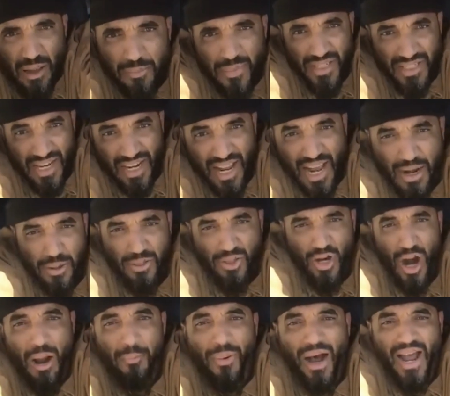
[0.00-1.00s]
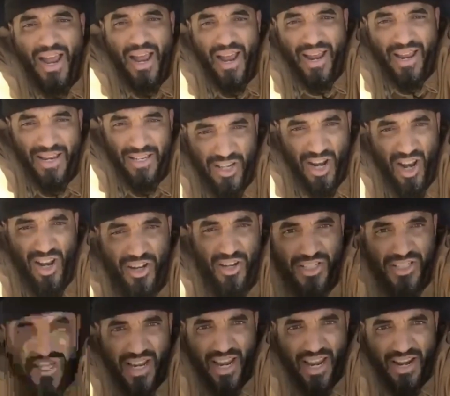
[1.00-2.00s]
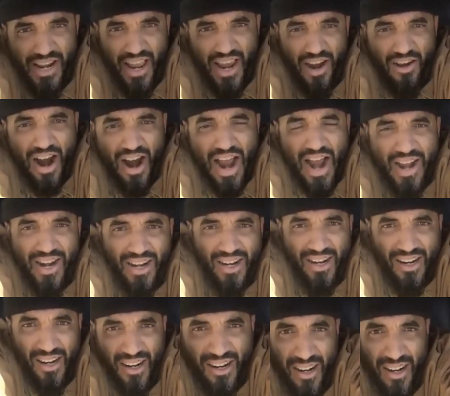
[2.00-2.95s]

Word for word: That means I got to drop my hands. Y'all understand that, right?